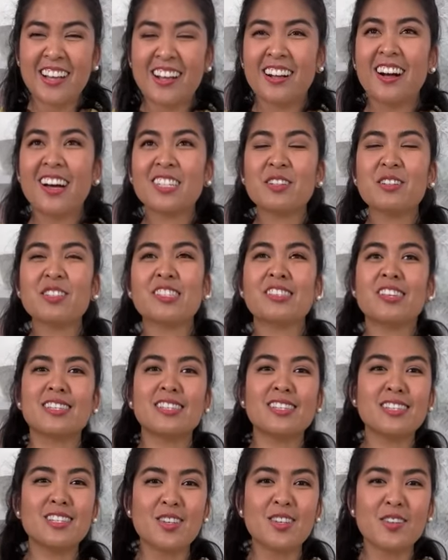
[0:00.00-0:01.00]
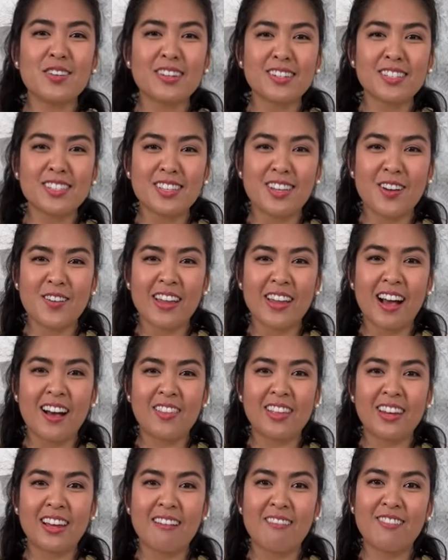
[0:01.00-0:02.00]
Gosh, it's less than 2 years ago
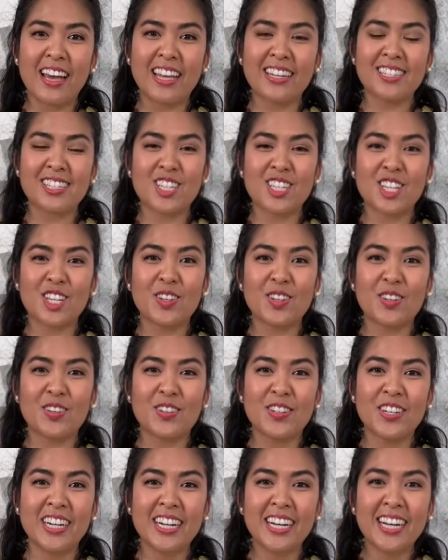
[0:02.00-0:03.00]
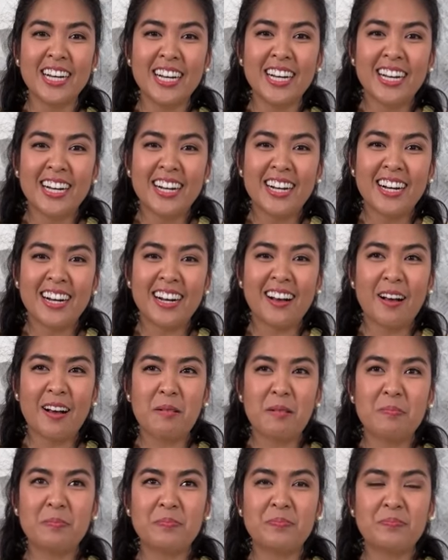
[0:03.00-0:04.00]
now that I went to
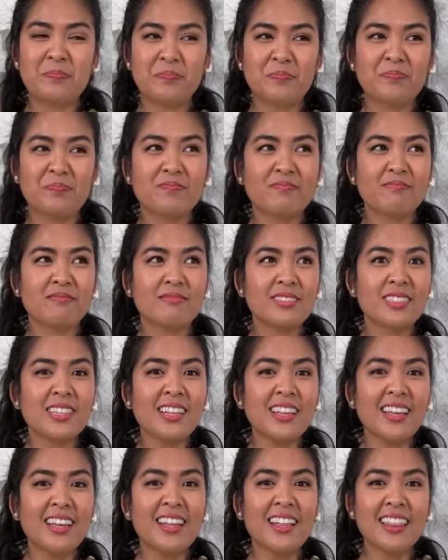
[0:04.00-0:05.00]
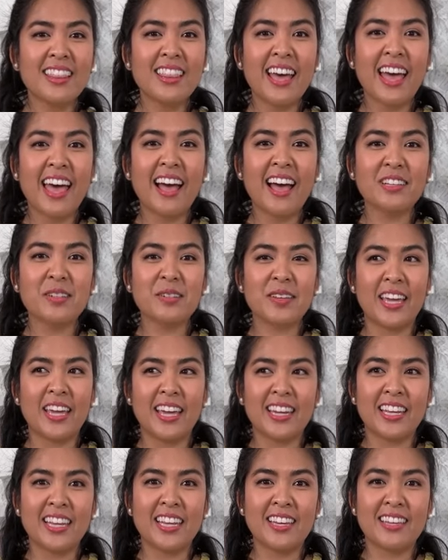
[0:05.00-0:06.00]
the Hello
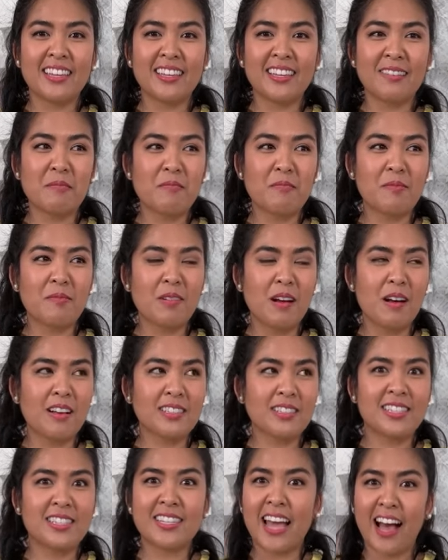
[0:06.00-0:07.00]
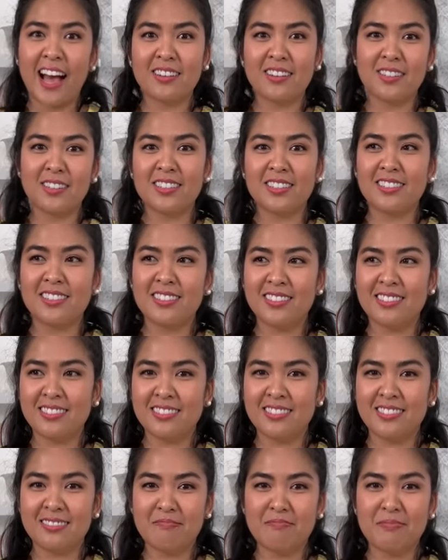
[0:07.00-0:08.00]
Kitty
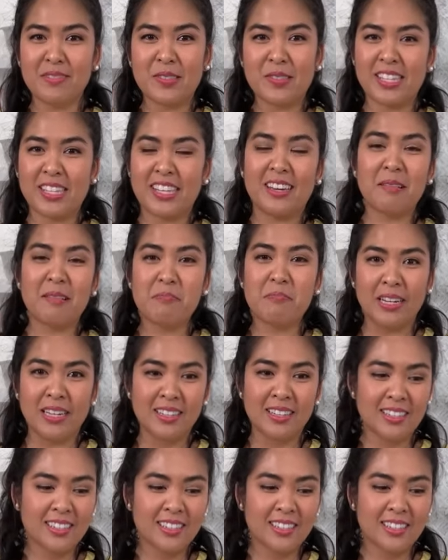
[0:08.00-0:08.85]
Seattle museum,